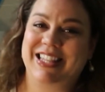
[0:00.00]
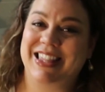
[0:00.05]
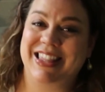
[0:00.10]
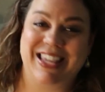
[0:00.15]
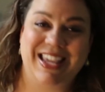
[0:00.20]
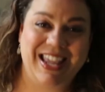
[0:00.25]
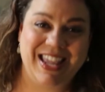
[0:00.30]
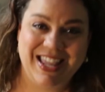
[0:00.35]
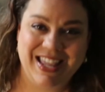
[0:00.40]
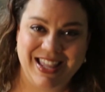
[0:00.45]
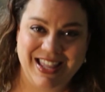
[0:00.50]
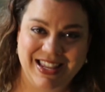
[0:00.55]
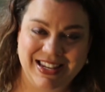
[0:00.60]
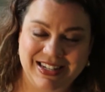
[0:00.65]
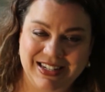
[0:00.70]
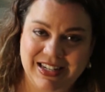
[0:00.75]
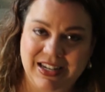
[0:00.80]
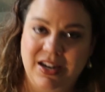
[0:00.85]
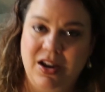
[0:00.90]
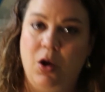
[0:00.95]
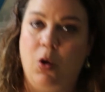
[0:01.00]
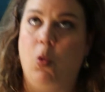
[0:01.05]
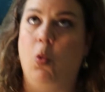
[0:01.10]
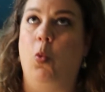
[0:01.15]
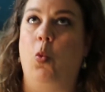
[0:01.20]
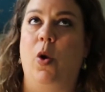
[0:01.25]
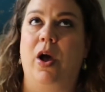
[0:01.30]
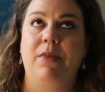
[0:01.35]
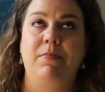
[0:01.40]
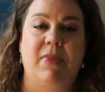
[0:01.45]
in the end?
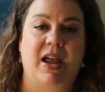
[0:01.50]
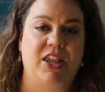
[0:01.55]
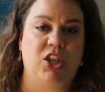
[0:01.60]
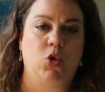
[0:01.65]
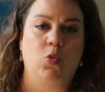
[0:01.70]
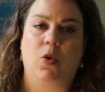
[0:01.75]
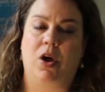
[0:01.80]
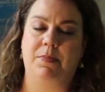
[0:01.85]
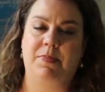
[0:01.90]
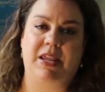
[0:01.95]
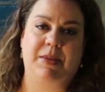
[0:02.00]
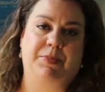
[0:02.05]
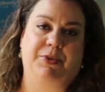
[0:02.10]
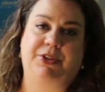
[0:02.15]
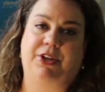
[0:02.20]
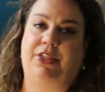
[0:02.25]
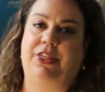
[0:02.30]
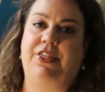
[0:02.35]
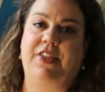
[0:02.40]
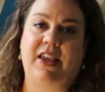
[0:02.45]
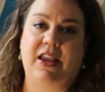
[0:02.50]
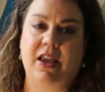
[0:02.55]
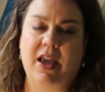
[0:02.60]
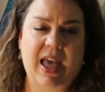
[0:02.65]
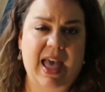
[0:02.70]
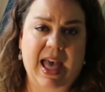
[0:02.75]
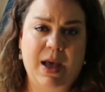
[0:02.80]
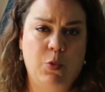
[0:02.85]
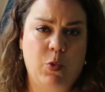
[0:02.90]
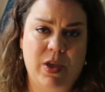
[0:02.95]
What might you want people to think
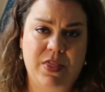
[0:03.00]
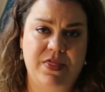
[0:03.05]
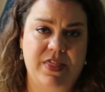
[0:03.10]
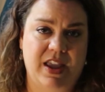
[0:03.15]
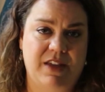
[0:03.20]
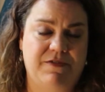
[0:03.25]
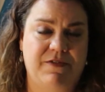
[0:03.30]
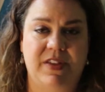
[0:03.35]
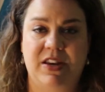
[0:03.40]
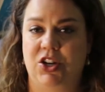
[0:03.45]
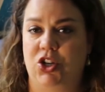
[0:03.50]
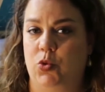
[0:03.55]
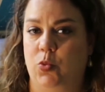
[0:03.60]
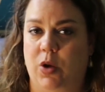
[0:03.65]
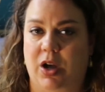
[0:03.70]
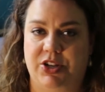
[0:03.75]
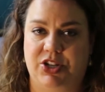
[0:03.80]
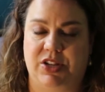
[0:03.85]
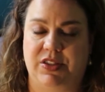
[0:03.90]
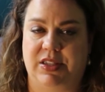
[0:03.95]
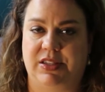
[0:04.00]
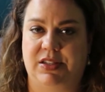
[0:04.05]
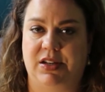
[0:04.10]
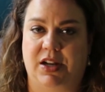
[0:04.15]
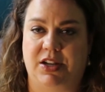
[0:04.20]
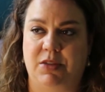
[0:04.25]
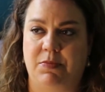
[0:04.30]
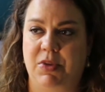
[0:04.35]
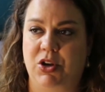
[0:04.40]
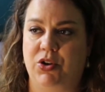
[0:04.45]
when they finish watching this
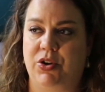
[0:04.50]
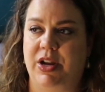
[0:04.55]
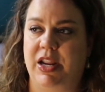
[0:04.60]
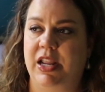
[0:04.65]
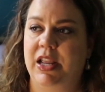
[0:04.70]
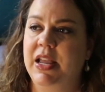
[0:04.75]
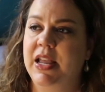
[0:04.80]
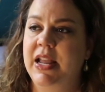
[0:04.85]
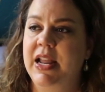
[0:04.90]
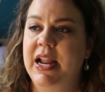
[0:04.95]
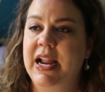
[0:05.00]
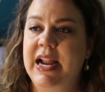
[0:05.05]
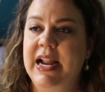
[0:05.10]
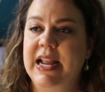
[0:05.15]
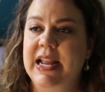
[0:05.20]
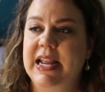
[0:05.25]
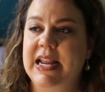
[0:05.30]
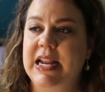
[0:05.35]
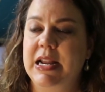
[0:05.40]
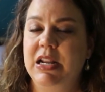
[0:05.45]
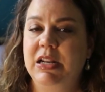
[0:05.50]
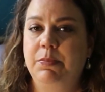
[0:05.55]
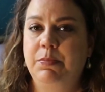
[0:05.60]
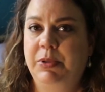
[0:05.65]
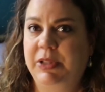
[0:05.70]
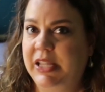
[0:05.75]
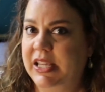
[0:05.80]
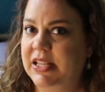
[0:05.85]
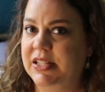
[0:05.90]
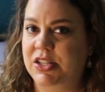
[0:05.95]
documentary?
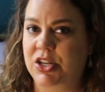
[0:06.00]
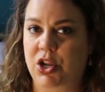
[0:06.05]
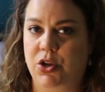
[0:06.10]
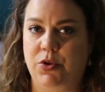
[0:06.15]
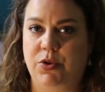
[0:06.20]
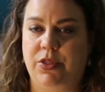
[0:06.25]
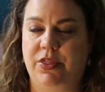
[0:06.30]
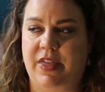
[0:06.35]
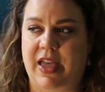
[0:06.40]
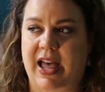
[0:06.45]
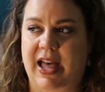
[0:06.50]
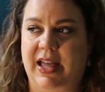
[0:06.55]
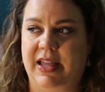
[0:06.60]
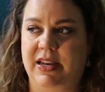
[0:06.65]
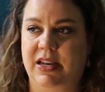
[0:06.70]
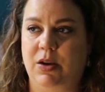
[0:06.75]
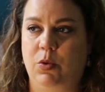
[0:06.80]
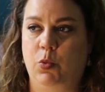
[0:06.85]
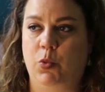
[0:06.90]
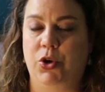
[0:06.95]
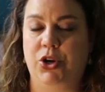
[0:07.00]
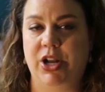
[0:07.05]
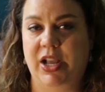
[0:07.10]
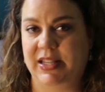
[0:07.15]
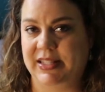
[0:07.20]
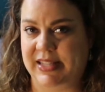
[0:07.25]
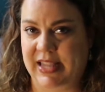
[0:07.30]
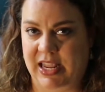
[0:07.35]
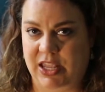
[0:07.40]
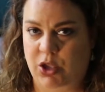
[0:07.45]
Please note that we're
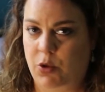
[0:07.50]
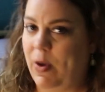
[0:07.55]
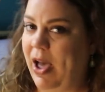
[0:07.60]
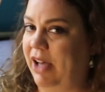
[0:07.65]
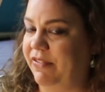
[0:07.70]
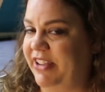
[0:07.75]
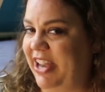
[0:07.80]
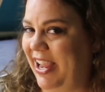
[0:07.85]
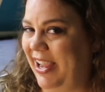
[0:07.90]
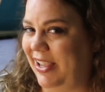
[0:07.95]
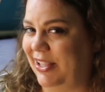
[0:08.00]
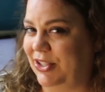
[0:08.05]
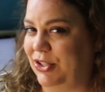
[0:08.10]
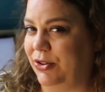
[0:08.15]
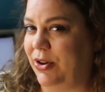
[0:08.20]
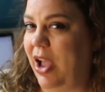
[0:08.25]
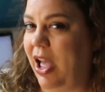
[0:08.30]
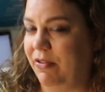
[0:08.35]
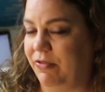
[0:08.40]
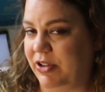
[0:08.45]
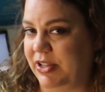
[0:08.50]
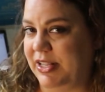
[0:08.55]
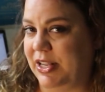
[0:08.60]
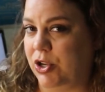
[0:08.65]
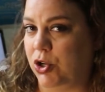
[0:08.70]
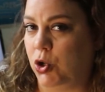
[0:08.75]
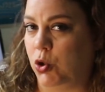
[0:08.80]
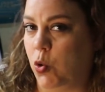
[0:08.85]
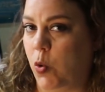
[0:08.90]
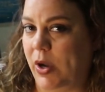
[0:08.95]
not saying you have to answer every
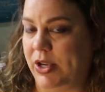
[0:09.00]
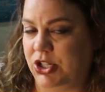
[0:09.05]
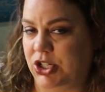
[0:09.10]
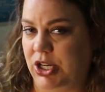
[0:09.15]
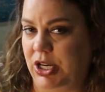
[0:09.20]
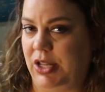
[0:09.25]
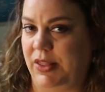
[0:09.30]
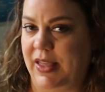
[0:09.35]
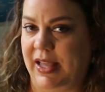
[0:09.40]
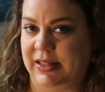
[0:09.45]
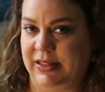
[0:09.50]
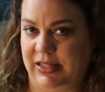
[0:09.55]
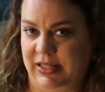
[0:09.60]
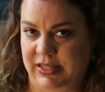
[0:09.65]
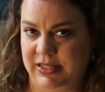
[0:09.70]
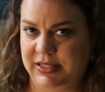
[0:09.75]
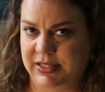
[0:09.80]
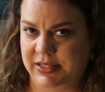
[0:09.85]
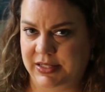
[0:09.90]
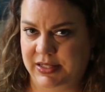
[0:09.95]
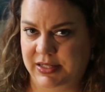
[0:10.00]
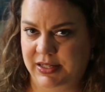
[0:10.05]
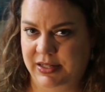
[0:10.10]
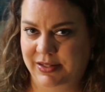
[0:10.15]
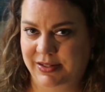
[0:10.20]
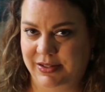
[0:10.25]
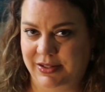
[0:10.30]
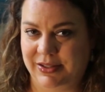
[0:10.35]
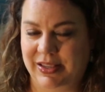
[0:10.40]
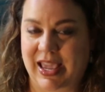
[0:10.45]
single question in that list,
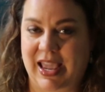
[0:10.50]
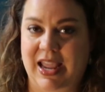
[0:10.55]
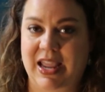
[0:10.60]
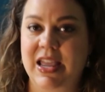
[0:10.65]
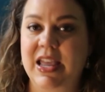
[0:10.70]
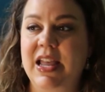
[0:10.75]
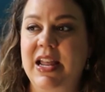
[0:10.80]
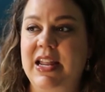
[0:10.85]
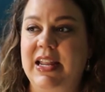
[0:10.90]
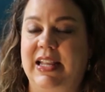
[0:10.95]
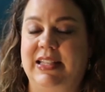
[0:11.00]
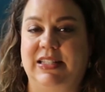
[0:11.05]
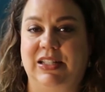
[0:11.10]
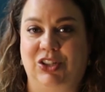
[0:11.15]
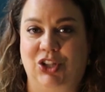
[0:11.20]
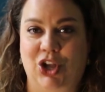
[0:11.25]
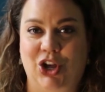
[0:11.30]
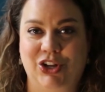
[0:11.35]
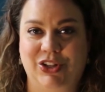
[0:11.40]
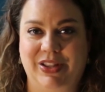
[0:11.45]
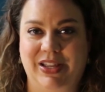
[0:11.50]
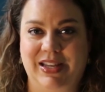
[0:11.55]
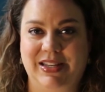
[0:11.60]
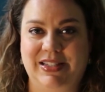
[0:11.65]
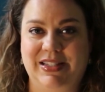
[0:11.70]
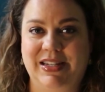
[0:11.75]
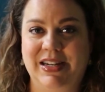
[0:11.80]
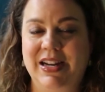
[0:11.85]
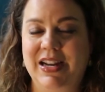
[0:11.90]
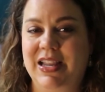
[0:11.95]
okay? It's a long
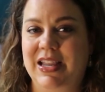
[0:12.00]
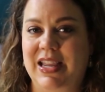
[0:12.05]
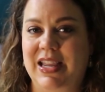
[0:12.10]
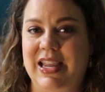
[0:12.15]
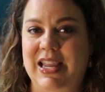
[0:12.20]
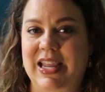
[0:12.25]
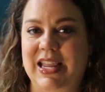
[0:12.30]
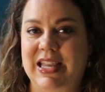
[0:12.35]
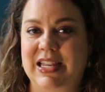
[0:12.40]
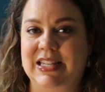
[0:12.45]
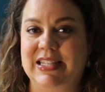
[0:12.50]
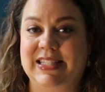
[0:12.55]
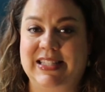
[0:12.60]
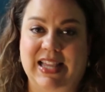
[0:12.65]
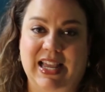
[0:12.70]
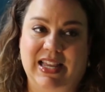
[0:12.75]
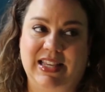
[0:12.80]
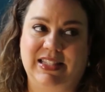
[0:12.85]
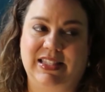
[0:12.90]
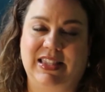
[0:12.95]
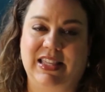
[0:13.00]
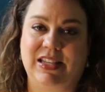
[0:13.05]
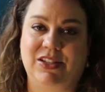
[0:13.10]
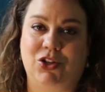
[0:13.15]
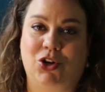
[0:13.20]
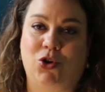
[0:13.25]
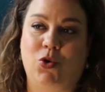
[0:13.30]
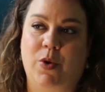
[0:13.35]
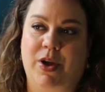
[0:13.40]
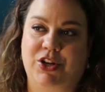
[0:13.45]
list. It says these
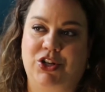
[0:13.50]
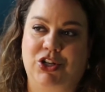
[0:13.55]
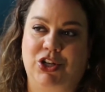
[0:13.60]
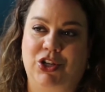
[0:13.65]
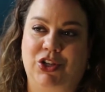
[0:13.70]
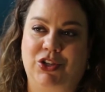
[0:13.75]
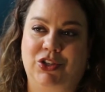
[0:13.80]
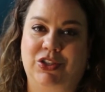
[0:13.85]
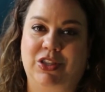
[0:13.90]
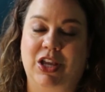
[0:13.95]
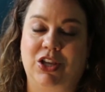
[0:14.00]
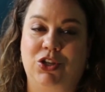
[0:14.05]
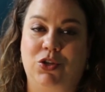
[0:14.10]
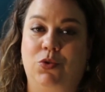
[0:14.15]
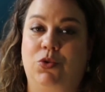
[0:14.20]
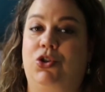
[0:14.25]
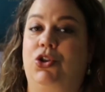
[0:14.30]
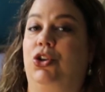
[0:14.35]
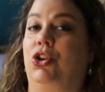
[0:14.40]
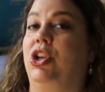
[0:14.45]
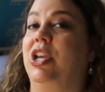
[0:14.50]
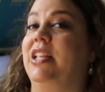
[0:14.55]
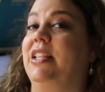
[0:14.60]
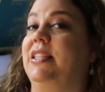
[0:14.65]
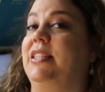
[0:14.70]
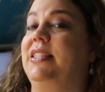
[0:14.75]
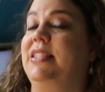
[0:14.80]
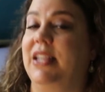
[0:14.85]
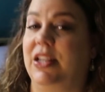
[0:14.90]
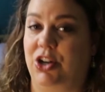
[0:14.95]
are questions that you should
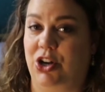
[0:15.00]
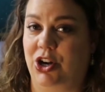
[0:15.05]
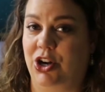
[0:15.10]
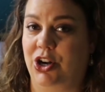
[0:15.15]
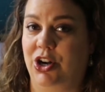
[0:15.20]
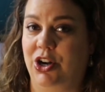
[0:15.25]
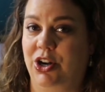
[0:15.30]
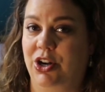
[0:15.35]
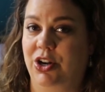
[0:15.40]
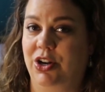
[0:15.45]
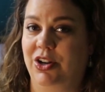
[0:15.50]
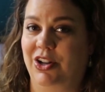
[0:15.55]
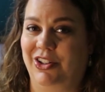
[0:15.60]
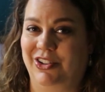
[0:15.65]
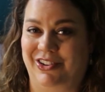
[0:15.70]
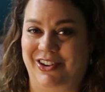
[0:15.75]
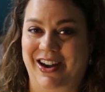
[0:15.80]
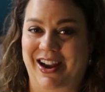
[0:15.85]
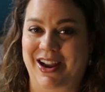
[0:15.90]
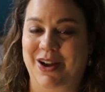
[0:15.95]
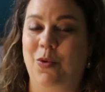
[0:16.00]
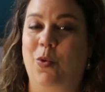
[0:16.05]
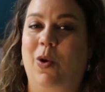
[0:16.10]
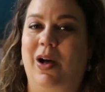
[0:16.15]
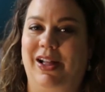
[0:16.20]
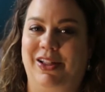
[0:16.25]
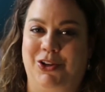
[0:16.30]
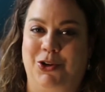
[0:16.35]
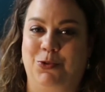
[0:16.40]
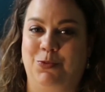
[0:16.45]
consider, all right,
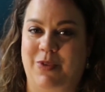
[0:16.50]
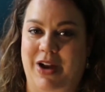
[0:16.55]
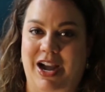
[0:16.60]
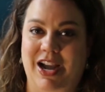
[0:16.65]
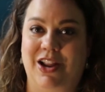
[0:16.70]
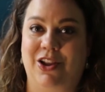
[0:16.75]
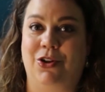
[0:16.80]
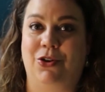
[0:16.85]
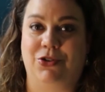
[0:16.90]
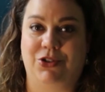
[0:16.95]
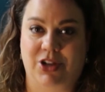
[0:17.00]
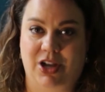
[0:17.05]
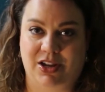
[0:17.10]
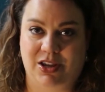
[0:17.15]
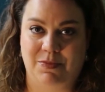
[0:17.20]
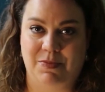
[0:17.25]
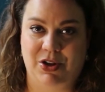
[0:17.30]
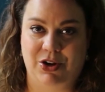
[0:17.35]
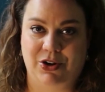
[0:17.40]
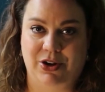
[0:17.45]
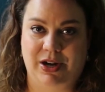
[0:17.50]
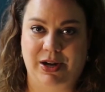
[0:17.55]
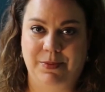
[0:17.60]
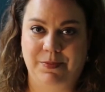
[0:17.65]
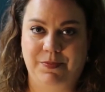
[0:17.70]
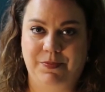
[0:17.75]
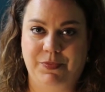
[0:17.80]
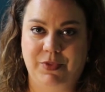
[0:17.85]
while you're writing your documentary,